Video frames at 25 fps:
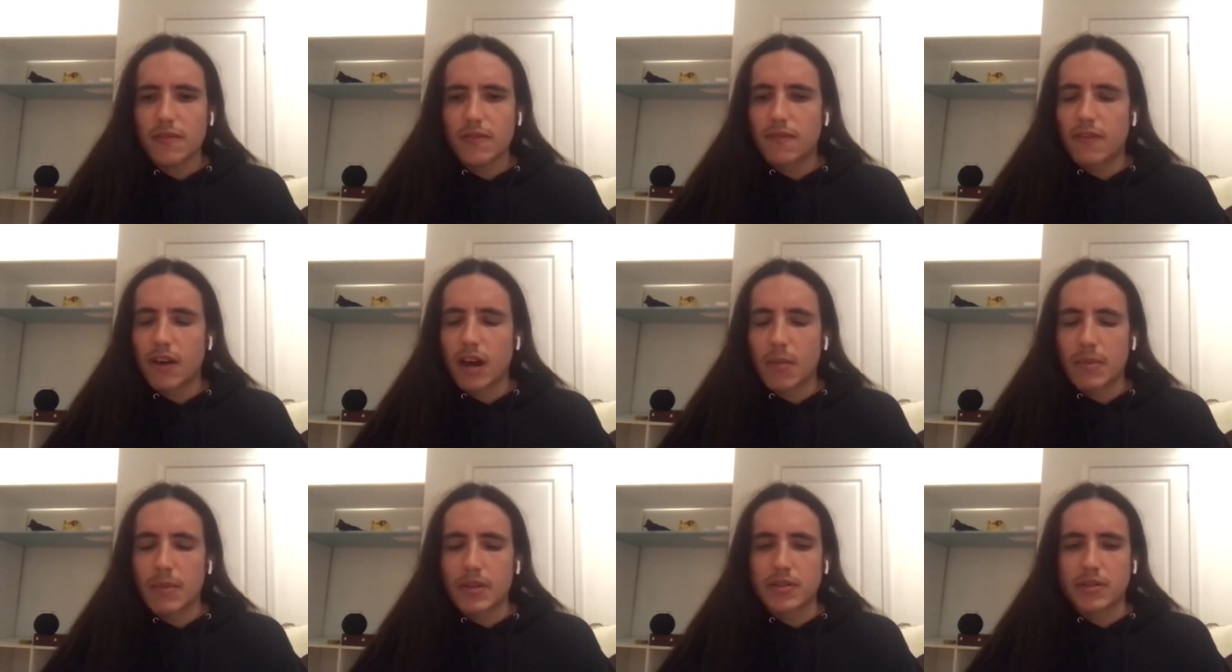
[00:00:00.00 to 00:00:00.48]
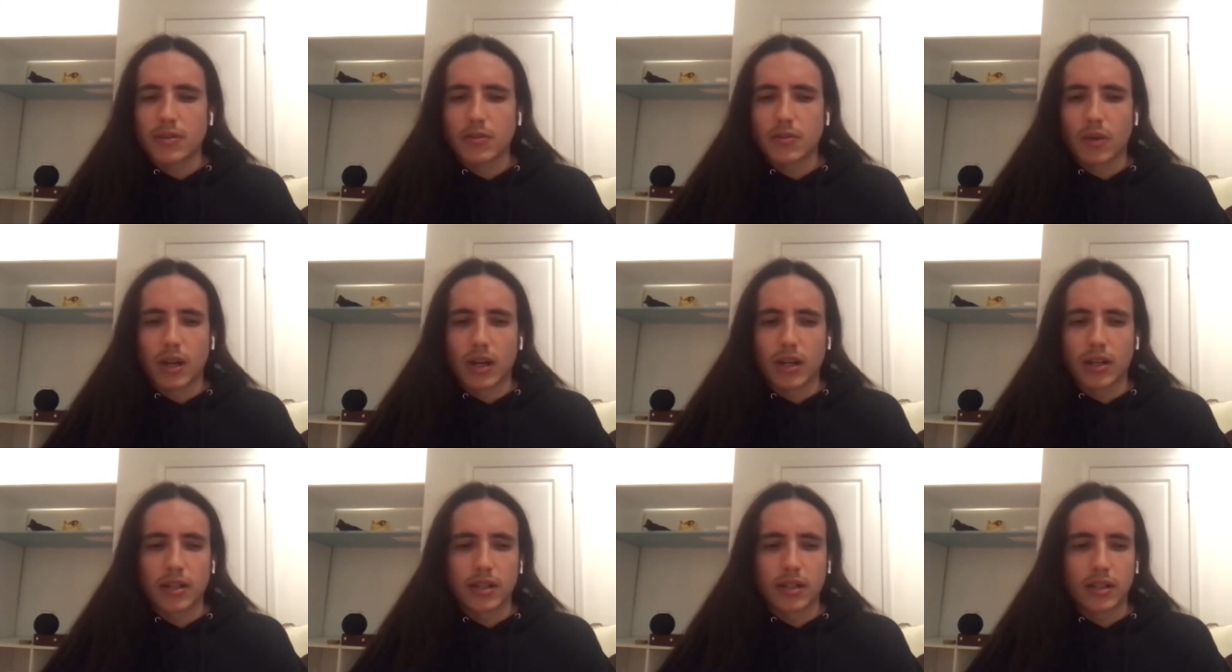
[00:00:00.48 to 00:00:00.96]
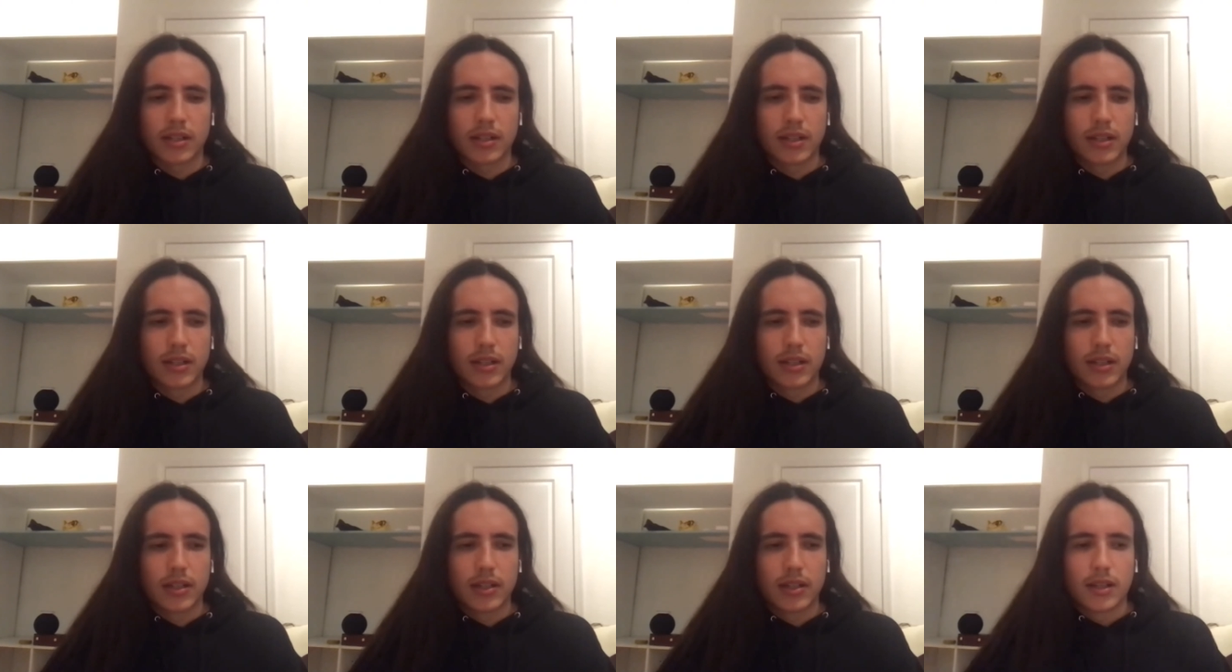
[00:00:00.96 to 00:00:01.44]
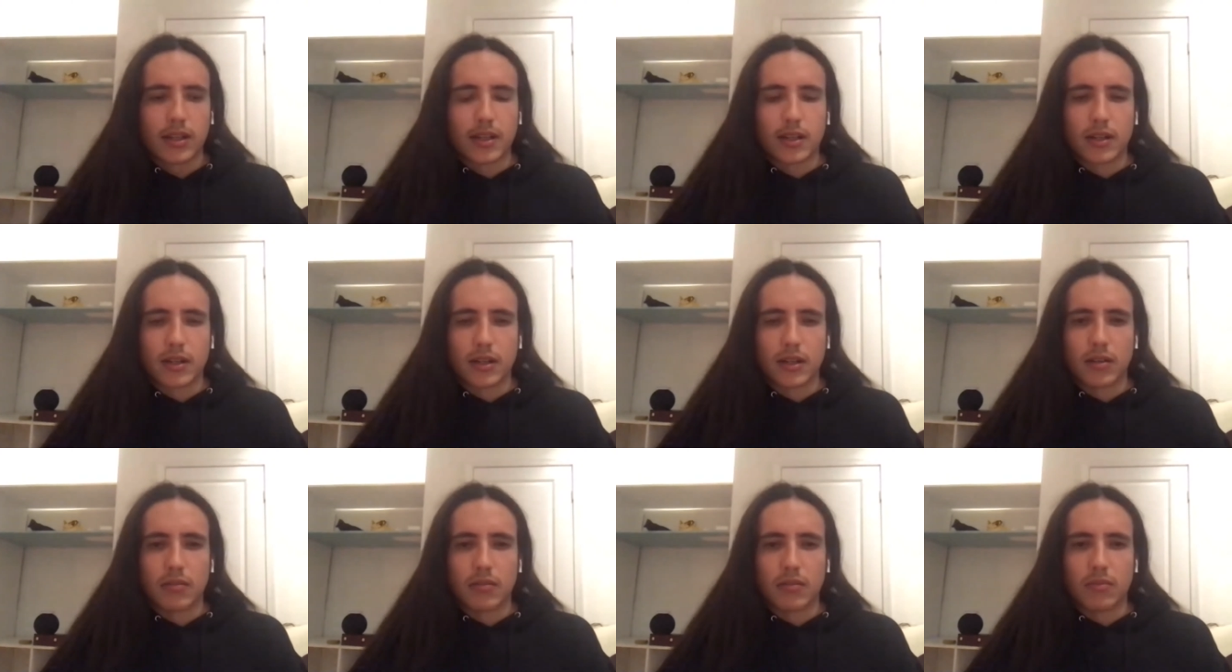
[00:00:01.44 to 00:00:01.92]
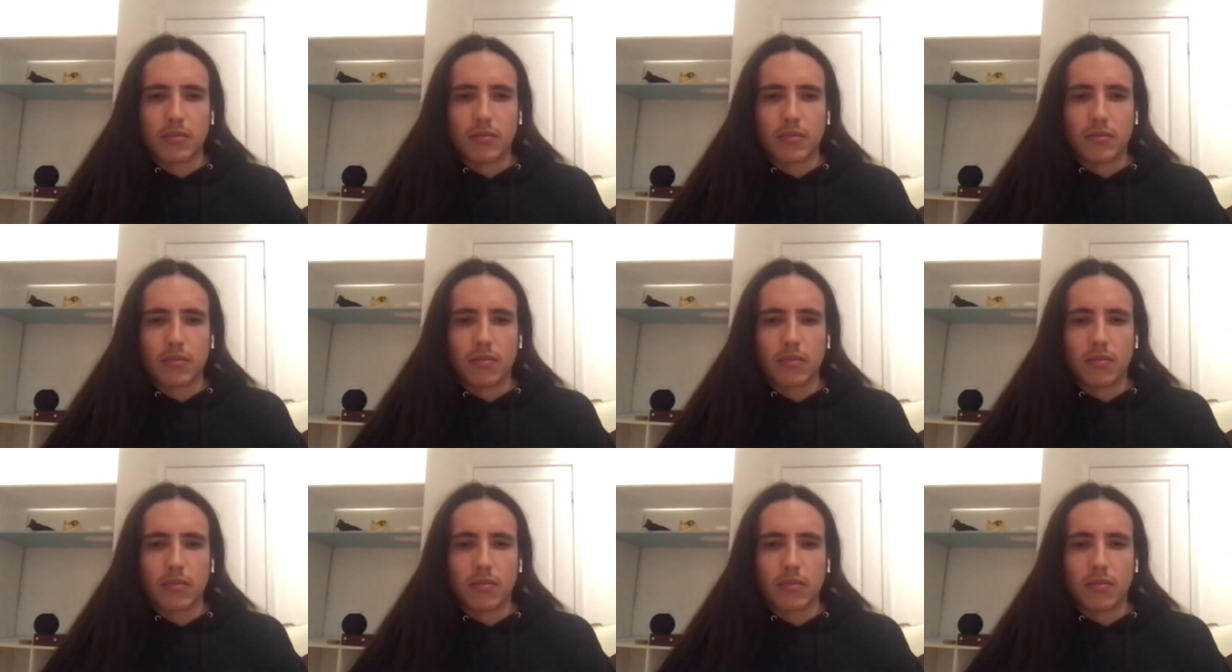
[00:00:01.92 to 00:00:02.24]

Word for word: environmental work. Um,